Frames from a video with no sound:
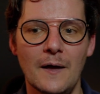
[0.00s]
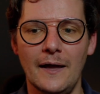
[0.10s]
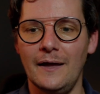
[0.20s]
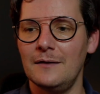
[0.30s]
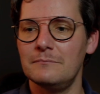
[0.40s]

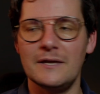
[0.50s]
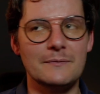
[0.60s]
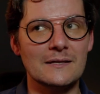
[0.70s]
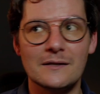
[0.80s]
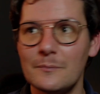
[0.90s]
and
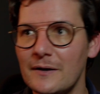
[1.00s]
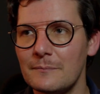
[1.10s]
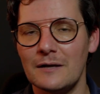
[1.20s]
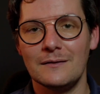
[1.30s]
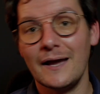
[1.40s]
maybe a little bit
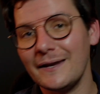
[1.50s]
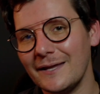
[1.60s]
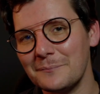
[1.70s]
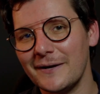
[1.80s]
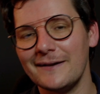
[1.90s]
about
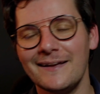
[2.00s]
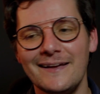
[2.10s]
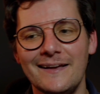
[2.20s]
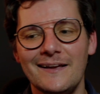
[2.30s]
lighting, but